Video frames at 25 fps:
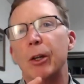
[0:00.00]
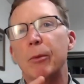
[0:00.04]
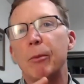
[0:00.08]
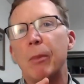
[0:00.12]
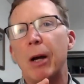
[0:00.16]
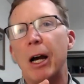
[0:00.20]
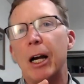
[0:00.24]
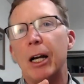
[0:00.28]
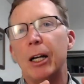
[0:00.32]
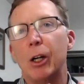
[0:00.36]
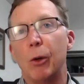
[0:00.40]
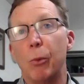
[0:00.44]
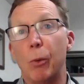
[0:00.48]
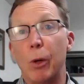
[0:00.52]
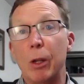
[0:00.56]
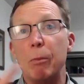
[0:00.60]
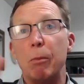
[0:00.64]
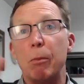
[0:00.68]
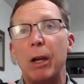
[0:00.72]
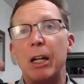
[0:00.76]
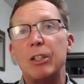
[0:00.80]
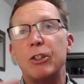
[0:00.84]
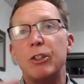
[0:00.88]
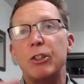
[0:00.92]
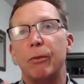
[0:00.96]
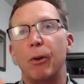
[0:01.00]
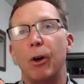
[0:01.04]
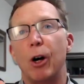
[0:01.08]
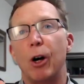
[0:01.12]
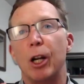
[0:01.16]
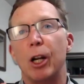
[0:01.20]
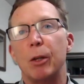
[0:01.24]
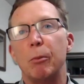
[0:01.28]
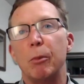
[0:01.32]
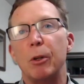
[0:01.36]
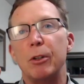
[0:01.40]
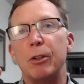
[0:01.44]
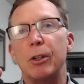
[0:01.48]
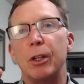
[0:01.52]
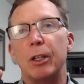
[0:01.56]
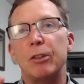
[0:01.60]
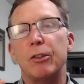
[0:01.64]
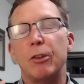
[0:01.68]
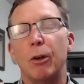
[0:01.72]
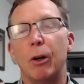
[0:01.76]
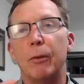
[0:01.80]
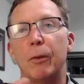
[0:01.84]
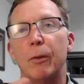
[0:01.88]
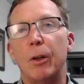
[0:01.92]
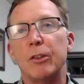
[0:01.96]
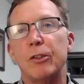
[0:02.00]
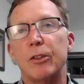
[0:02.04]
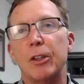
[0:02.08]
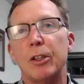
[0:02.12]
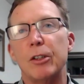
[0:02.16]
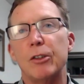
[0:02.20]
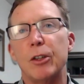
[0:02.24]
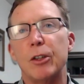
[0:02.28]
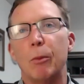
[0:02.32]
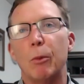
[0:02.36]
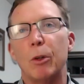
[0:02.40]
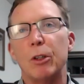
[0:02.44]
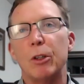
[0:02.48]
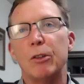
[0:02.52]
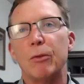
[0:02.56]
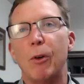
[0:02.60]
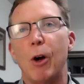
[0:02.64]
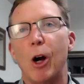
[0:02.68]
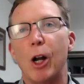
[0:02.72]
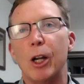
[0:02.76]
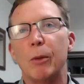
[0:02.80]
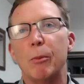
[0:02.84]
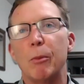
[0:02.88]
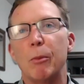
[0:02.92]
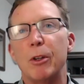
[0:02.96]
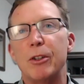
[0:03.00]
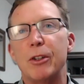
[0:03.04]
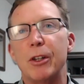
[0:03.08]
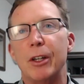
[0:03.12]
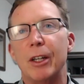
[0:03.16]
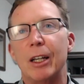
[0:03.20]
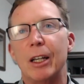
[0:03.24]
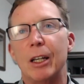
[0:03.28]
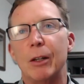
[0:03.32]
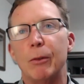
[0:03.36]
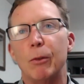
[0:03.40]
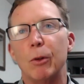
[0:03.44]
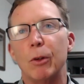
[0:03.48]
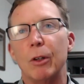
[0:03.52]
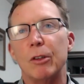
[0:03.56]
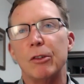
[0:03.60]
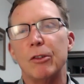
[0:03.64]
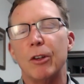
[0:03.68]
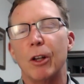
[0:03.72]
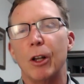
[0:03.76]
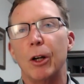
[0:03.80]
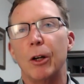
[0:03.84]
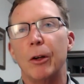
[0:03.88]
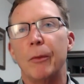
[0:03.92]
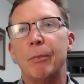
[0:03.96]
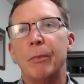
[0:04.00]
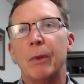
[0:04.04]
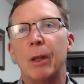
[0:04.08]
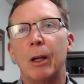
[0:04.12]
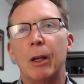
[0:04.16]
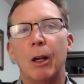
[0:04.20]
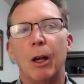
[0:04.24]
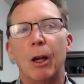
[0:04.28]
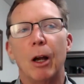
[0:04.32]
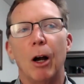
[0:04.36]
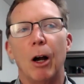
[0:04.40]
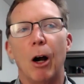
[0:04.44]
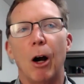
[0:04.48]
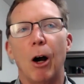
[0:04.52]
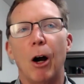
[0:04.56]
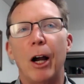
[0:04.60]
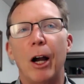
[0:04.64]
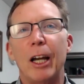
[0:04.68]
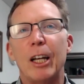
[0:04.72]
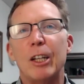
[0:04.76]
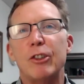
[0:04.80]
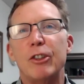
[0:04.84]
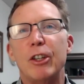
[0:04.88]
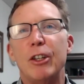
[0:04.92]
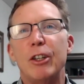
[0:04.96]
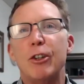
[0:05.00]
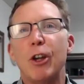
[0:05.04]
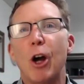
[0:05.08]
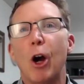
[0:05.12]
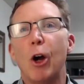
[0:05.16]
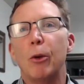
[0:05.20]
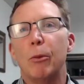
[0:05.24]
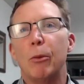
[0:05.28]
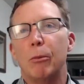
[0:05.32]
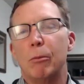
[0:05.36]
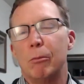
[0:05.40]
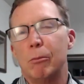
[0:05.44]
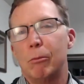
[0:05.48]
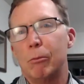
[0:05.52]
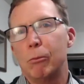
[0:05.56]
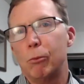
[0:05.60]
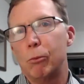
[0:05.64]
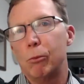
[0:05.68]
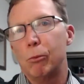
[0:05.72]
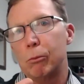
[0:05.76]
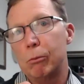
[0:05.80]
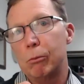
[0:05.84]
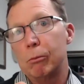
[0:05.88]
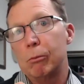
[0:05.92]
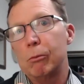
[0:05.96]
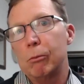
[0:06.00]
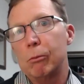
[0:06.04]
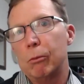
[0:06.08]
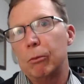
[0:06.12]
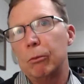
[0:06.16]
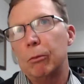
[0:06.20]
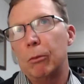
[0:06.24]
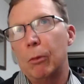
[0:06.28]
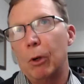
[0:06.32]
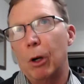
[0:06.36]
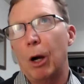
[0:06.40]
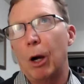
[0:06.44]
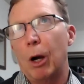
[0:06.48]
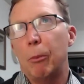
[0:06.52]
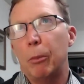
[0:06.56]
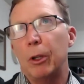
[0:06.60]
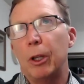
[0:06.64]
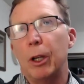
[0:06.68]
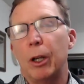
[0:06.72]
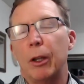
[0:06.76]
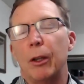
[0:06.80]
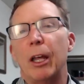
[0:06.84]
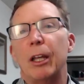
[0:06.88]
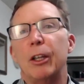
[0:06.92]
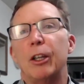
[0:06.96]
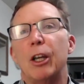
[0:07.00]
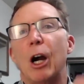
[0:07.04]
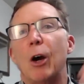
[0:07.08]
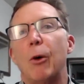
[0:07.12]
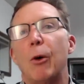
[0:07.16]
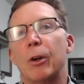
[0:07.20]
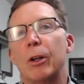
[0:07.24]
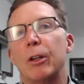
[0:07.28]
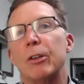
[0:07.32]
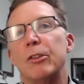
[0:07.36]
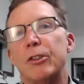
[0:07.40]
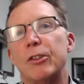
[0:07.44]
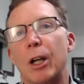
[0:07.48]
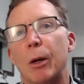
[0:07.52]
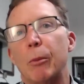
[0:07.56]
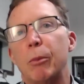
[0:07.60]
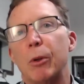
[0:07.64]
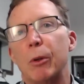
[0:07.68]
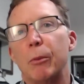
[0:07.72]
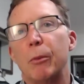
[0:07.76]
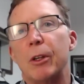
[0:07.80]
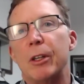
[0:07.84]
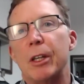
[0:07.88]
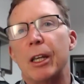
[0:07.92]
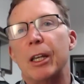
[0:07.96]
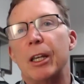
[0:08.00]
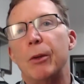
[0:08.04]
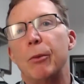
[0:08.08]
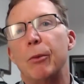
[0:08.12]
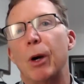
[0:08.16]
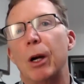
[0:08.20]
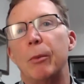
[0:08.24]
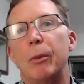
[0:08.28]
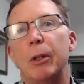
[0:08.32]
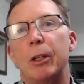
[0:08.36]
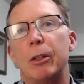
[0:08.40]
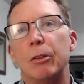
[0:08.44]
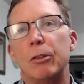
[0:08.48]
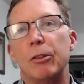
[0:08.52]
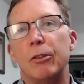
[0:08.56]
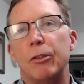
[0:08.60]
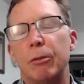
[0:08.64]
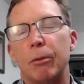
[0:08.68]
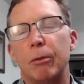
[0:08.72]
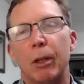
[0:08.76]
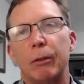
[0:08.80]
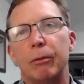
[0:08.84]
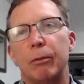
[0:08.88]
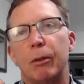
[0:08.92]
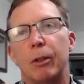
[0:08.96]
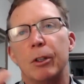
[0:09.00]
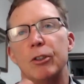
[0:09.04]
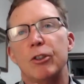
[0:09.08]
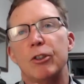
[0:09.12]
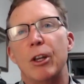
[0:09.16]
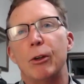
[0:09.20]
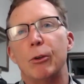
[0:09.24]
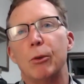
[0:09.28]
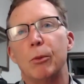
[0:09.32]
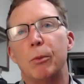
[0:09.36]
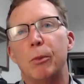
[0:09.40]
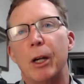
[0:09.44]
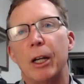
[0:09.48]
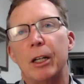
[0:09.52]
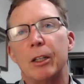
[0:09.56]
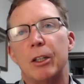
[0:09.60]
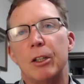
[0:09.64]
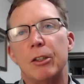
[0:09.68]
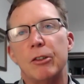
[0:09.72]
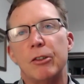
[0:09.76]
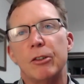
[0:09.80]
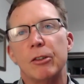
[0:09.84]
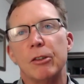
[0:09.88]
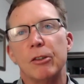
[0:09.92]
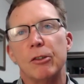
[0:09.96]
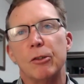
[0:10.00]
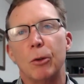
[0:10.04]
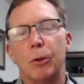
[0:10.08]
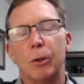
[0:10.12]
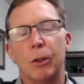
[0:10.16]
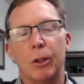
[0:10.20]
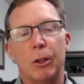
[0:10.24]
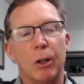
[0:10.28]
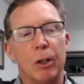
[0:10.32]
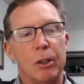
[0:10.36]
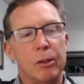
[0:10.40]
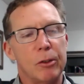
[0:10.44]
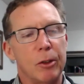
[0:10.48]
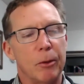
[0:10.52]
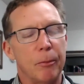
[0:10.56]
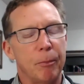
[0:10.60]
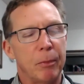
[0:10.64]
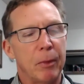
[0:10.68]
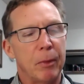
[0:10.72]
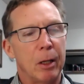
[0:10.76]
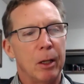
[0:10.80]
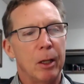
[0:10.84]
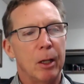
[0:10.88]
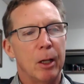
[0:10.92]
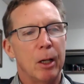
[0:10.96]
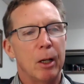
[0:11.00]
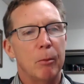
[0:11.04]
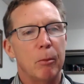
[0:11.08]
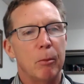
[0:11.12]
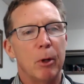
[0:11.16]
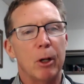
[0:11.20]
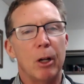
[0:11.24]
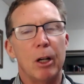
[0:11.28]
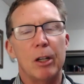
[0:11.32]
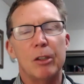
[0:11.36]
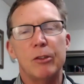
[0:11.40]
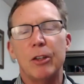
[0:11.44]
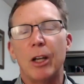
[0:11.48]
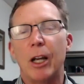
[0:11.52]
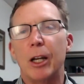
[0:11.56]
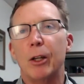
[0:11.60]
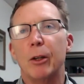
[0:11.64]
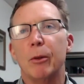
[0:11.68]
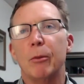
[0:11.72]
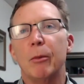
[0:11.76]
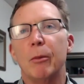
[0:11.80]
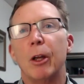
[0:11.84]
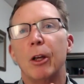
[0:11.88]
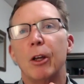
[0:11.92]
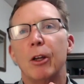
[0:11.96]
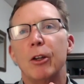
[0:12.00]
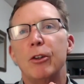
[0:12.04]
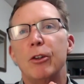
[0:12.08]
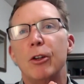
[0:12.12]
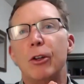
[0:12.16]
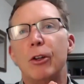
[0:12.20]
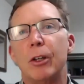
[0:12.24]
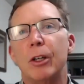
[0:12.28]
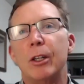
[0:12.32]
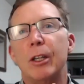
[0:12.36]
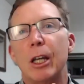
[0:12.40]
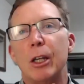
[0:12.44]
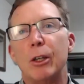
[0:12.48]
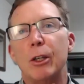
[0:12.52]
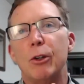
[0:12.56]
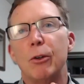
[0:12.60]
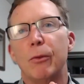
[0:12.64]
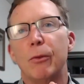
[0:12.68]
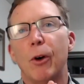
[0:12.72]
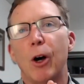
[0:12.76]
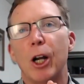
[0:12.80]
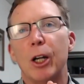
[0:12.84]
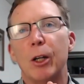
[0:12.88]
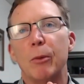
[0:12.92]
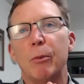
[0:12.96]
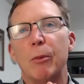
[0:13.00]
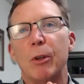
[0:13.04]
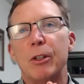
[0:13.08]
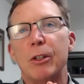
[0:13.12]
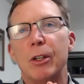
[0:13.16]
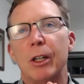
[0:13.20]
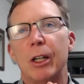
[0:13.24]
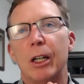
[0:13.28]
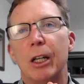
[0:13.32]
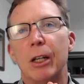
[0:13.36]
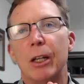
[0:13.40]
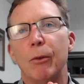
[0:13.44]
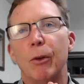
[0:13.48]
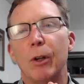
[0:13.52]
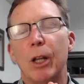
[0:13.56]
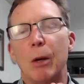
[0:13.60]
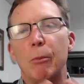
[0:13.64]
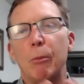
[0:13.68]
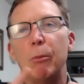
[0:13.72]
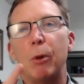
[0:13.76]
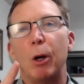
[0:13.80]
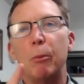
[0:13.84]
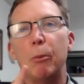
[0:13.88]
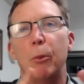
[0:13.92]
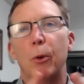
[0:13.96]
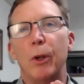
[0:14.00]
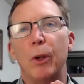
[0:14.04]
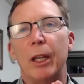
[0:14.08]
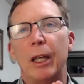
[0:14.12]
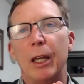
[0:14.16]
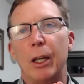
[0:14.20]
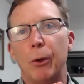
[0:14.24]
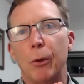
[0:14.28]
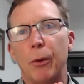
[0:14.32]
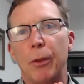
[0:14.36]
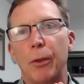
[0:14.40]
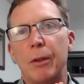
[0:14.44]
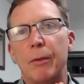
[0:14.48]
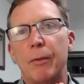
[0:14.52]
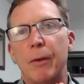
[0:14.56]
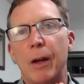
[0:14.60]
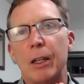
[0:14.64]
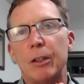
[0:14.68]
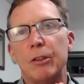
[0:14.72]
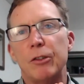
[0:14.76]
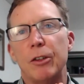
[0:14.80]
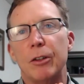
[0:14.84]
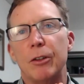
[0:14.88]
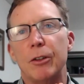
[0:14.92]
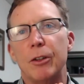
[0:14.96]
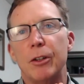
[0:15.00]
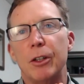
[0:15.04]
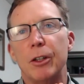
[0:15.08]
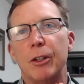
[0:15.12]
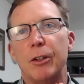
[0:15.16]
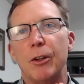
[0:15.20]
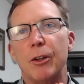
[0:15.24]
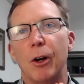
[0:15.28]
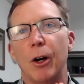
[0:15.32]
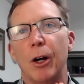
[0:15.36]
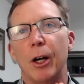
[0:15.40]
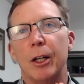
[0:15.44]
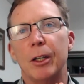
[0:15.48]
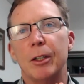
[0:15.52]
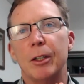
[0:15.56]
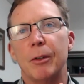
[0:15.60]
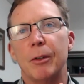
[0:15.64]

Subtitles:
marker. We measure vitamin D. So if I see someone's vitamin D level is low, I actually don't, they go on a supplement anyway because the general practitioners organised it. But I say to them, you can get your vitamin D level up by putting healthy fats into your diet